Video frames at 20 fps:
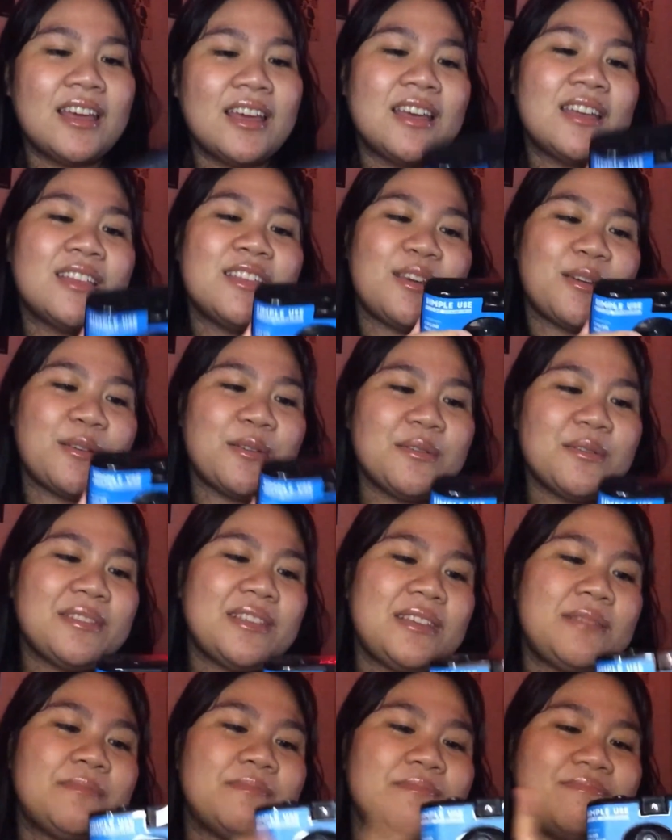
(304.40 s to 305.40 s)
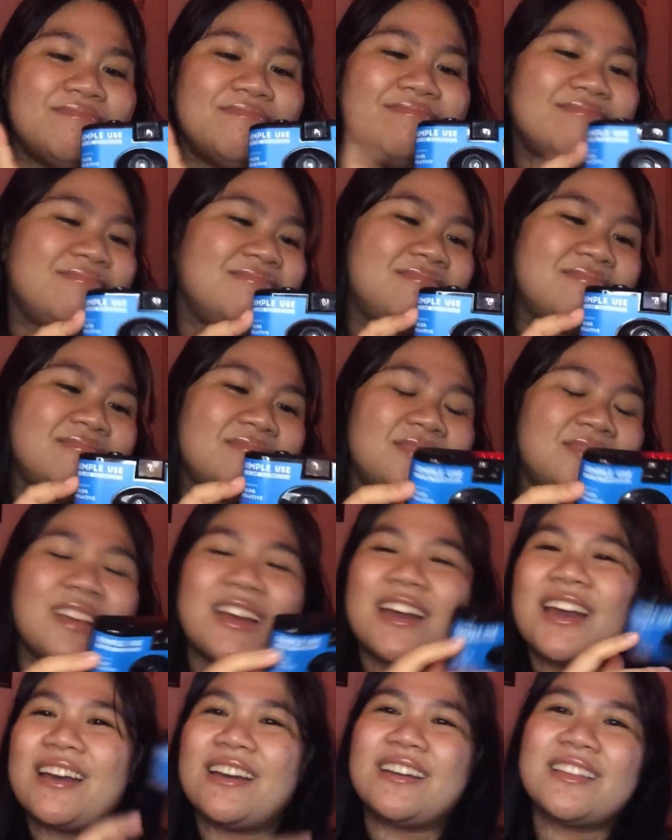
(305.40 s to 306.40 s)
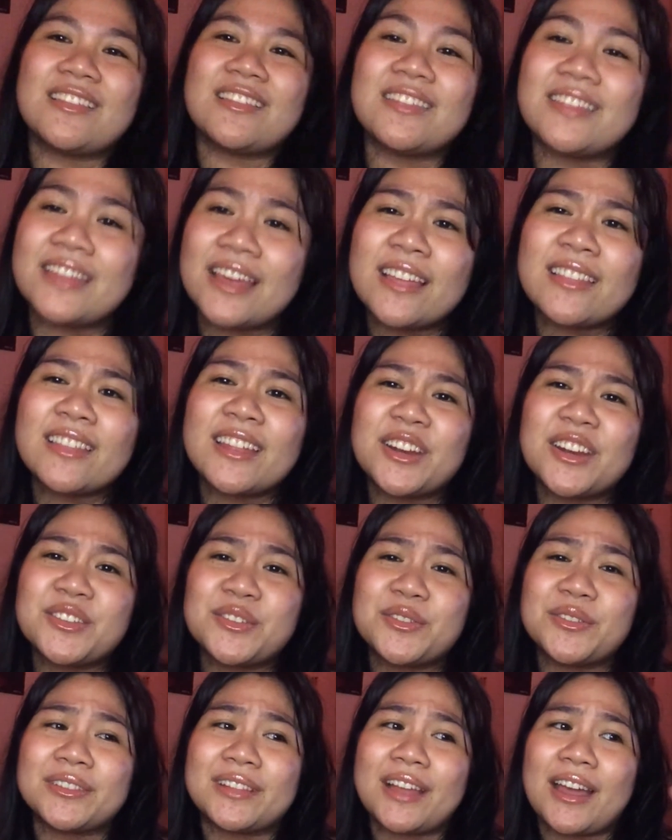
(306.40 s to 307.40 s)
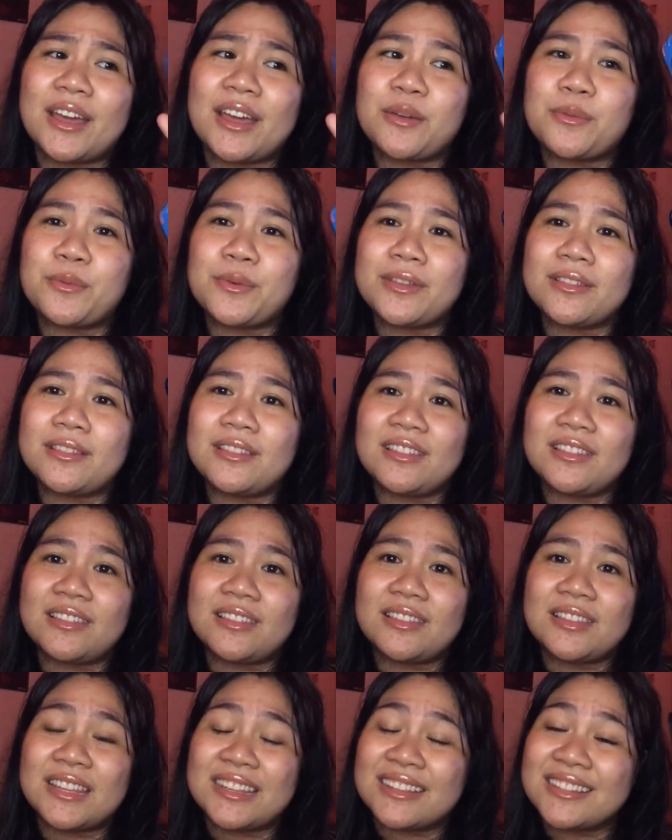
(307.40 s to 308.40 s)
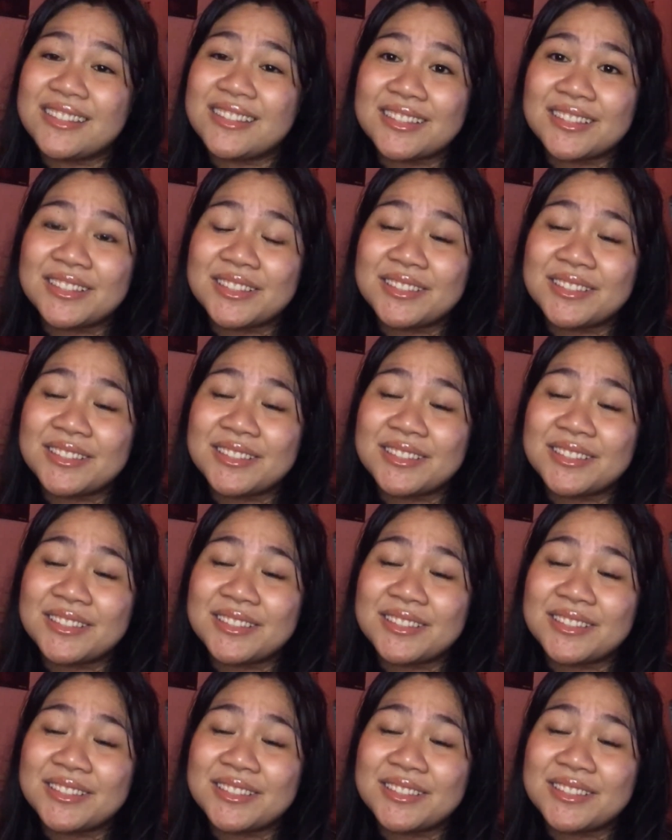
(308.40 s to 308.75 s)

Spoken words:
The only thing that I don't like with this